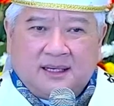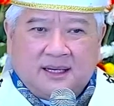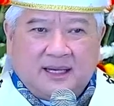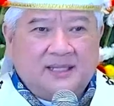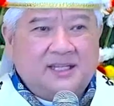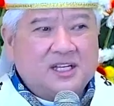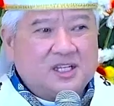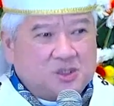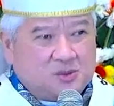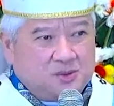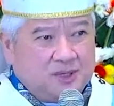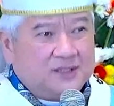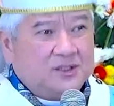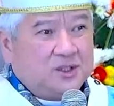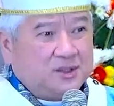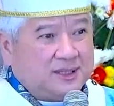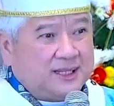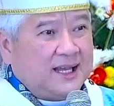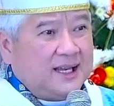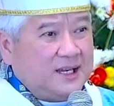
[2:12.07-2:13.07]
I just want
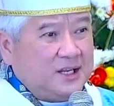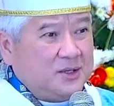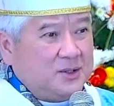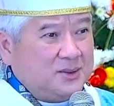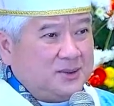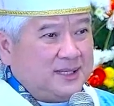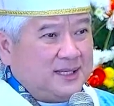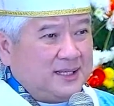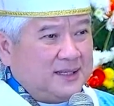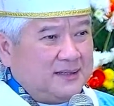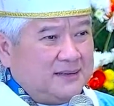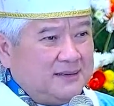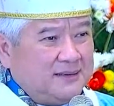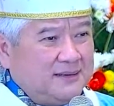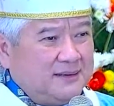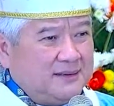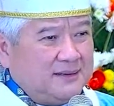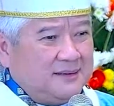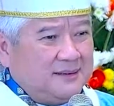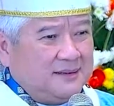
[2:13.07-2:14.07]
to tell you that
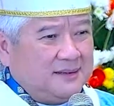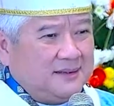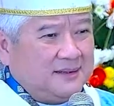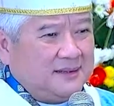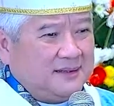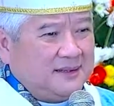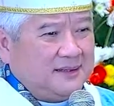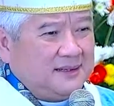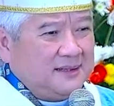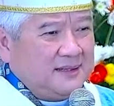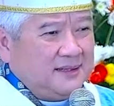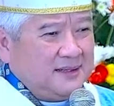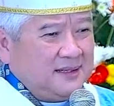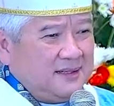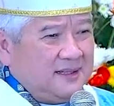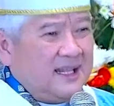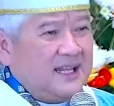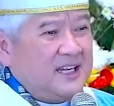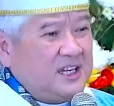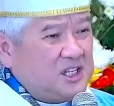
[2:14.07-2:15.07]

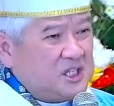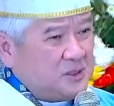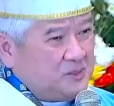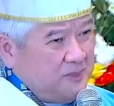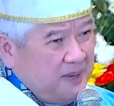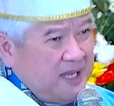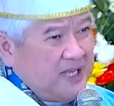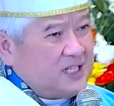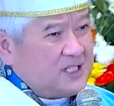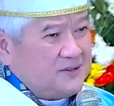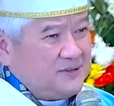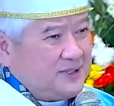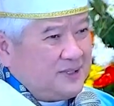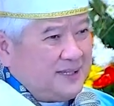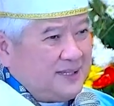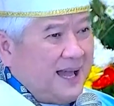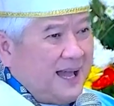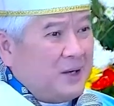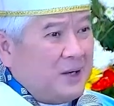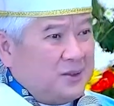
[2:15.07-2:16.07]
there is space for
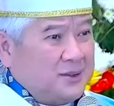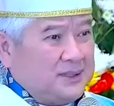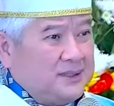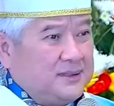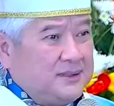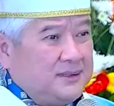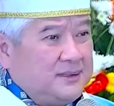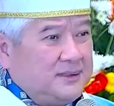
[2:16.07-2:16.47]
doubt,